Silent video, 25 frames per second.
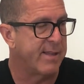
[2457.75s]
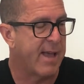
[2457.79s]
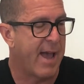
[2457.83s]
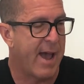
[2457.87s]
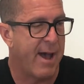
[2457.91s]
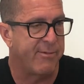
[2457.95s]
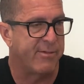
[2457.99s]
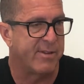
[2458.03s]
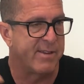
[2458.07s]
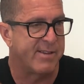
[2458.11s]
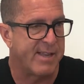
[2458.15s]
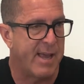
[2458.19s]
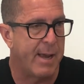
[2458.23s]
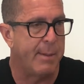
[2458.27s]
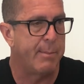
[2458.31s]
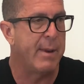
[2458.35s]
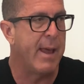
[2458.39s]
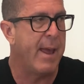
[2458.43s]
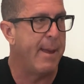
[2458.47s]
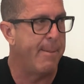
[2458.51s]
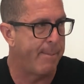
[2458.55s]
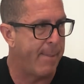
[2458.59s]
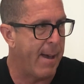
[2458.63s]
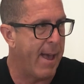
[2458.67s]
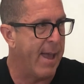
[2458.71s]
They have the same
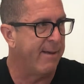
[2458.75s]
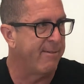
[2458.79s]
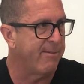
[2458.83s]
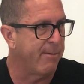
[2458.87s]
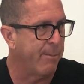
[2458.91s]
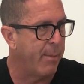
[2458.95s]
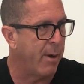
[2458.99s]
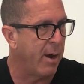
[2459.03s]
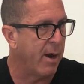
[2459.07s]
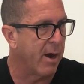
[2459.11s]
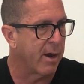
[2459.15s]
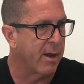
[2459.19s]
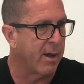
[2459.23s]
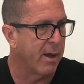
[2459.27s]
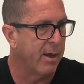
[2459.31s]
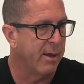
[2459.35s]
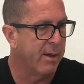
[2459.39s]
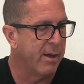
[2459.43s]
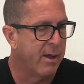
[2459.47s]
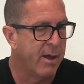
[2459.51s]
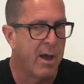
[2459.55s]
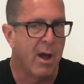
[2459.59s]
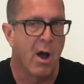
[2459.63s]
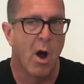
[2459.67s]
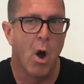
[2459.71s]
name, Bank of America,
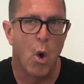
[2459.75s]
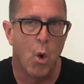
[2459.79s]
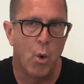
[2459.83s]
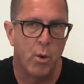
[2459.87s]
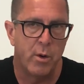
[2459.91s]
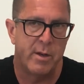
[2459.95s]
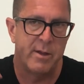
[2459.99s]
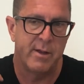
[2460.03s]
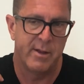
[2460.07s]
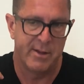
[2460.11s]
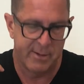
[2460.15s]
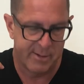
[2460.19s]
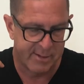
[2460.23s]
owned